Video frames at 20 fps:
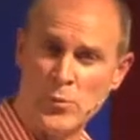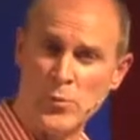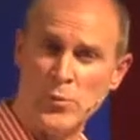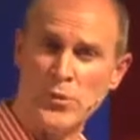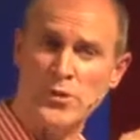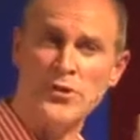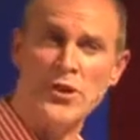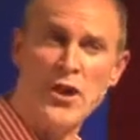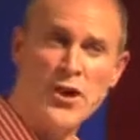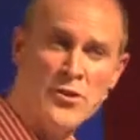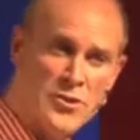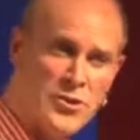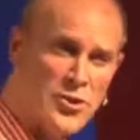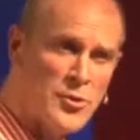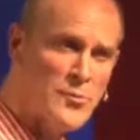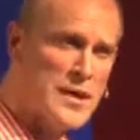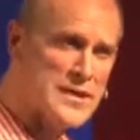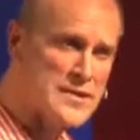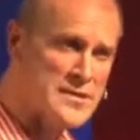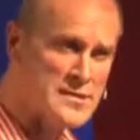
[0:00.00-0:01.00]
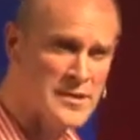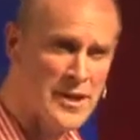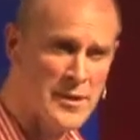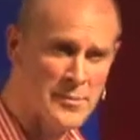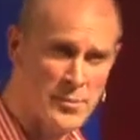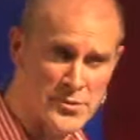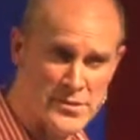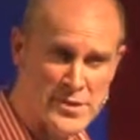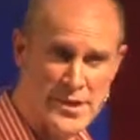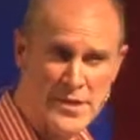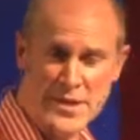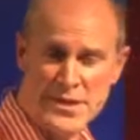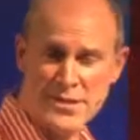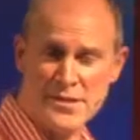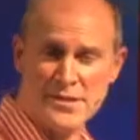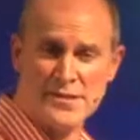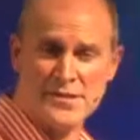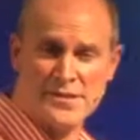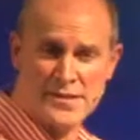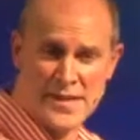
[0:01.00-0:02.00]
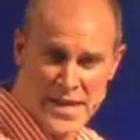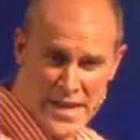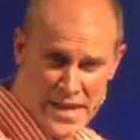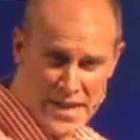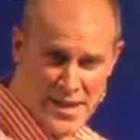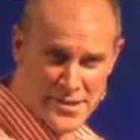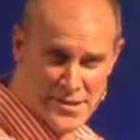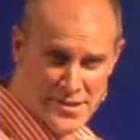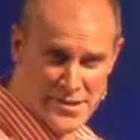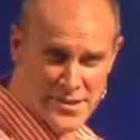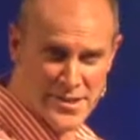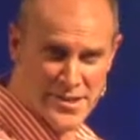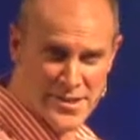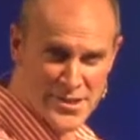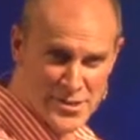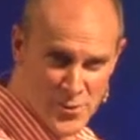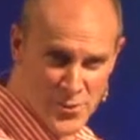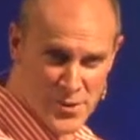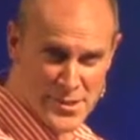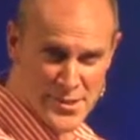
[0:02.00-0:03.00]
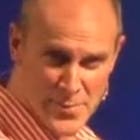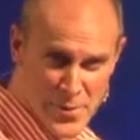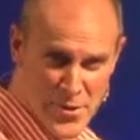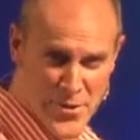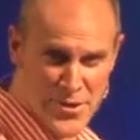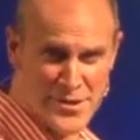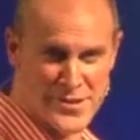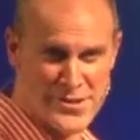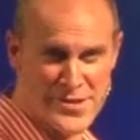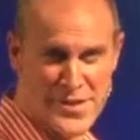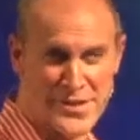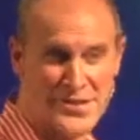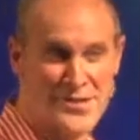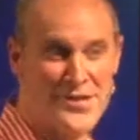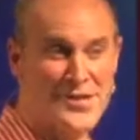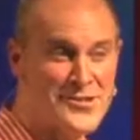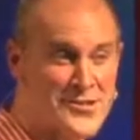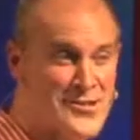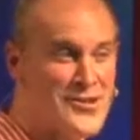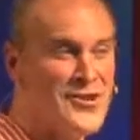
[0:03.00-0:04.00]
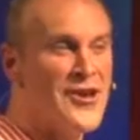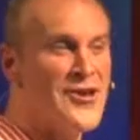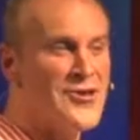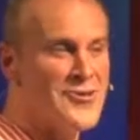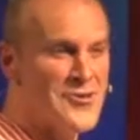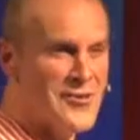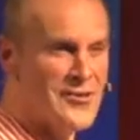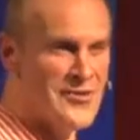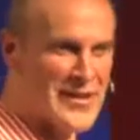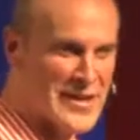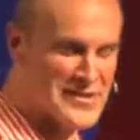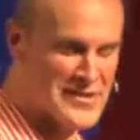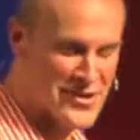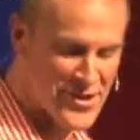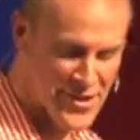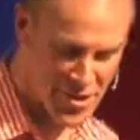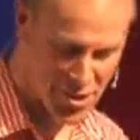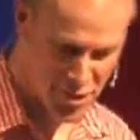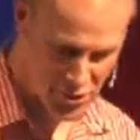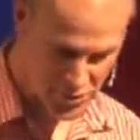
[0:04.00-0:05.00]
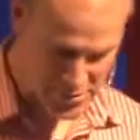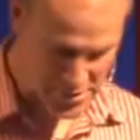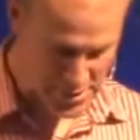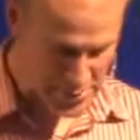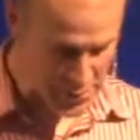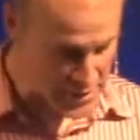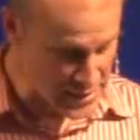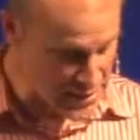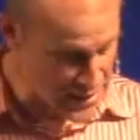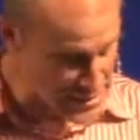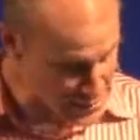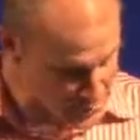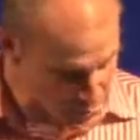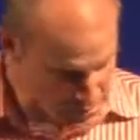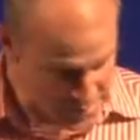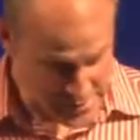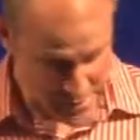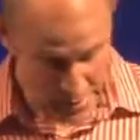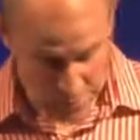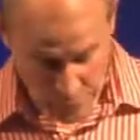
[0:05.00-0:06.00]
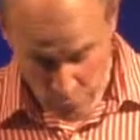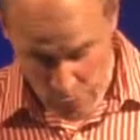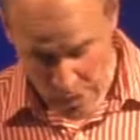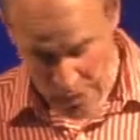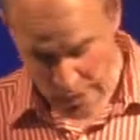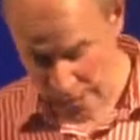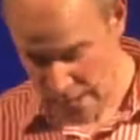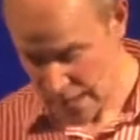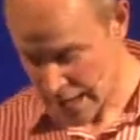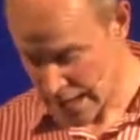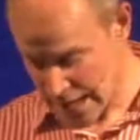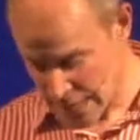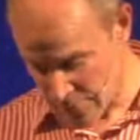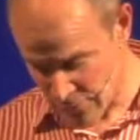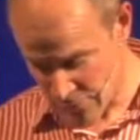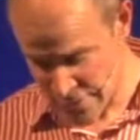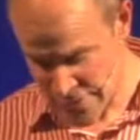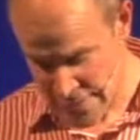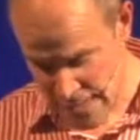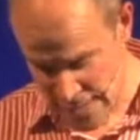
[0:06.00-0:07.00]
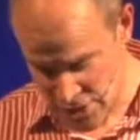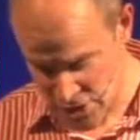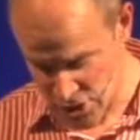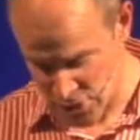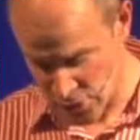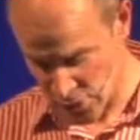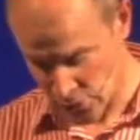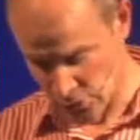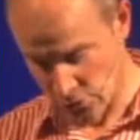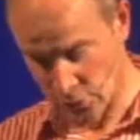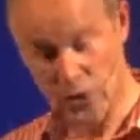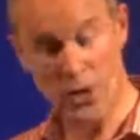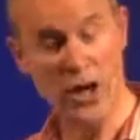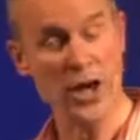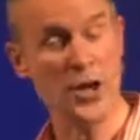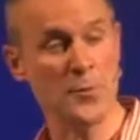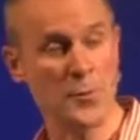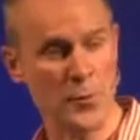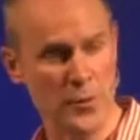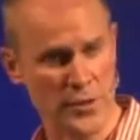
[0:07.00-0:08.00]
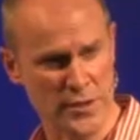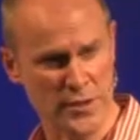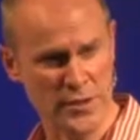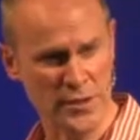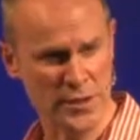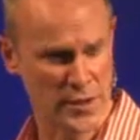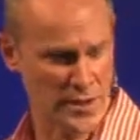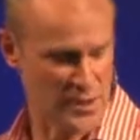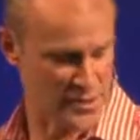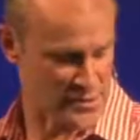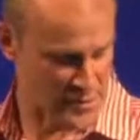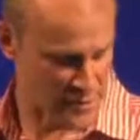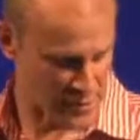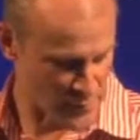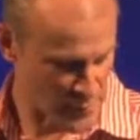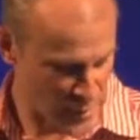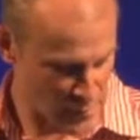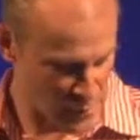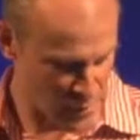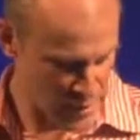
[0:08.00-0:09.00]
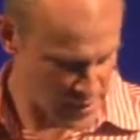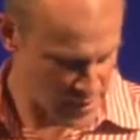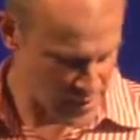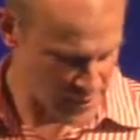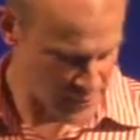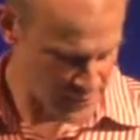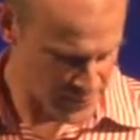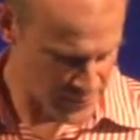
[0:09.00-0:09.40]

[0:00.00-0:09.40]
will know that you're my disciples. They need to see it, to experience it, to know that that's going on. So it needs to be some way invitational or open to the public.